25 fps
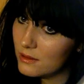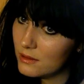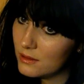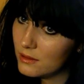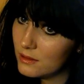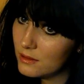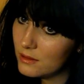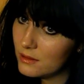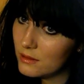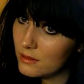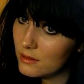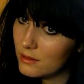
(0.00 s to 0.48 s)

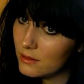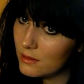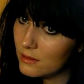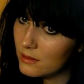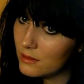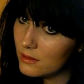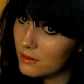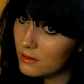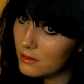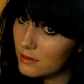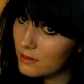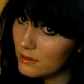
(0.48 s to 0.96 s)

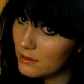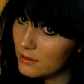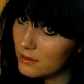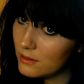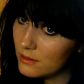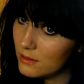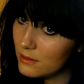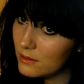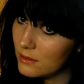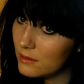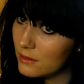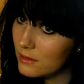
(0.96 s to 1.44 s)

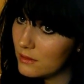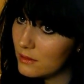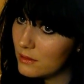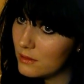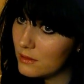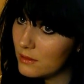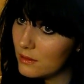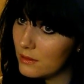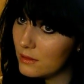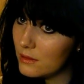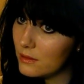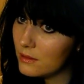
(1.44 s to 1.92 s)

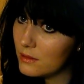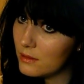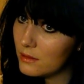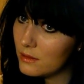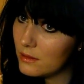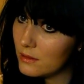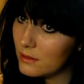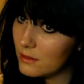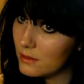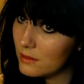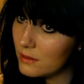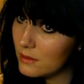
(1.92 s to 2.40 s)

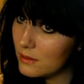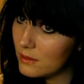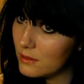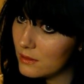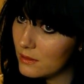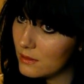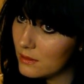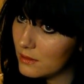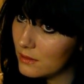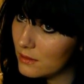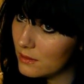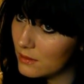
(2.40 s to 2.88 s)

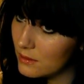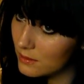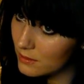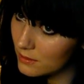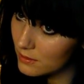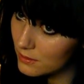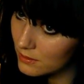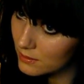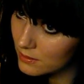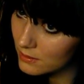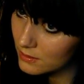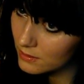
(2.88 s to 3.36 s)

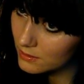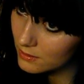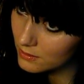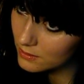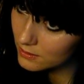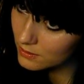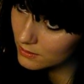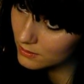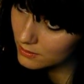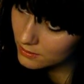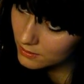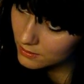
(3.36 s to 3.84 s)

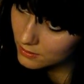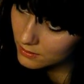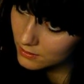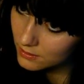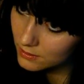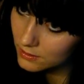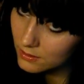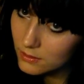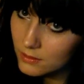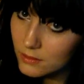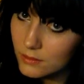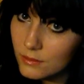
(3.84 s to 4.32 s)

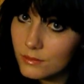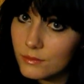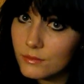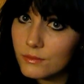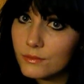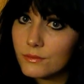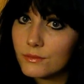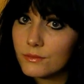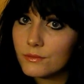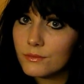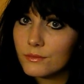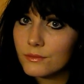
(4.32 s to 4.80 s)

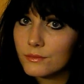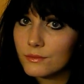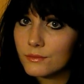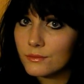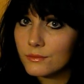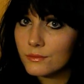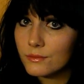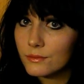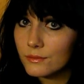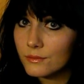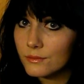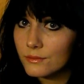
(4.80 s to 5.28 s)

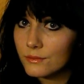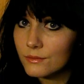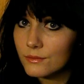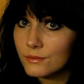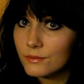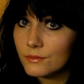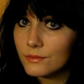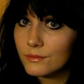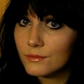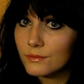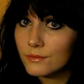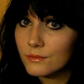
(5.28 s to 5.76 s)

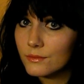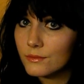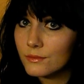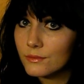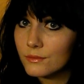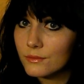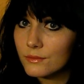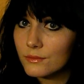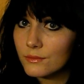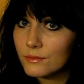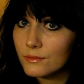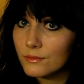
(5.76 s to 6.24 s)

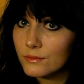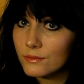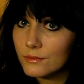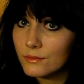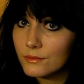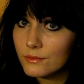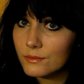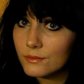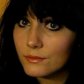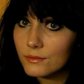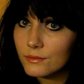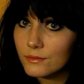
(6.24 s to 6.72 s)

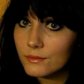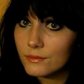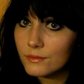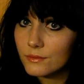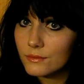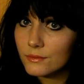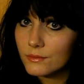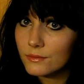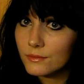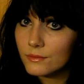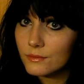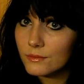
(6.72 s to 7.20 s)

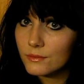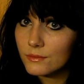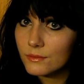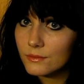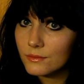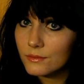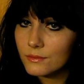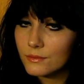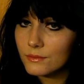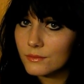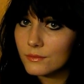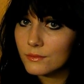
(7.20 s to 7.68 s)

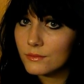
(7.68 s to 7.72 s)
(no one is talking)